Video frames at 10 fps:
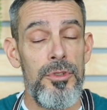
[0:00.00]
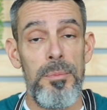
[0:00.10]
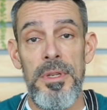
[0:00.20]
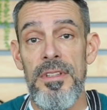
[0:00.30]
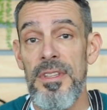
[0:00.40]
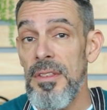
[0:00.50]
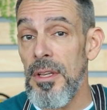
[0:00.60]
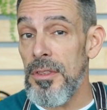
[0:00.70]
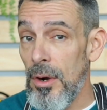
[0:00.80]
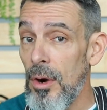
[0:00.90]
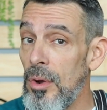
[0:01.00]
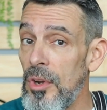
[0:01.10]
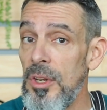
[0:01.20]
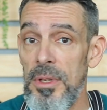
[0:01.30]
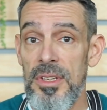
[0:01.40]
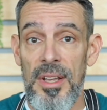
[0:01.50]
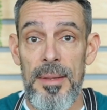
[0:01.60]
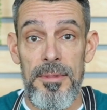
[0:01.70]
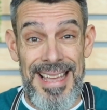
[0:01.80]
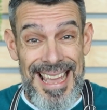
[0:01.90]
which means then that there are going to be
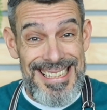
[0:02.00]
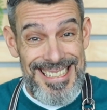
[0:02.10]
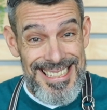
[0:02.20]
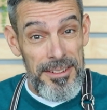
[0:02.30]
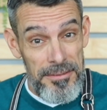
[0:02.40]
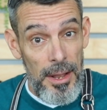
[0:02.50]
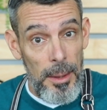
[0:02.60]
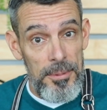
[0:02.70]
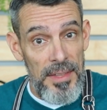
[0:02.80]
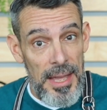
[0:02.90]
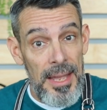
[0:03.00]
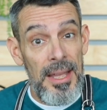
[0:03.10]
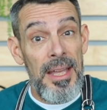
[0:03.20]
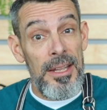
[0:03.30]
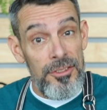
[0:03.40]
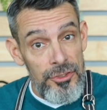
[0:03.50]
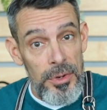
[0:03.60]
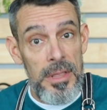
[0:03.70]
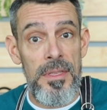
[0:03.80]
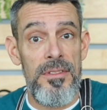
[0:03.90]
times as He develops that and
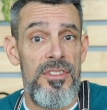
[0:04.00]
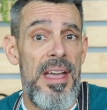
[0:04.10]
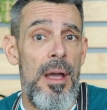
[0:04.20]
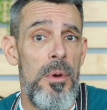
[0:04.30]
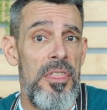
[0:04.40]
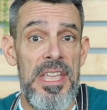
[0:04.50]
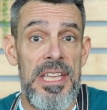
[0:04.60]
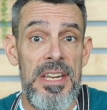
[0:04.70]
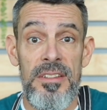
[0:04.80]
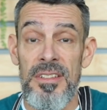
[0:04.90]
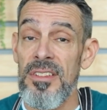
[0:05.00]
strengthens that within us,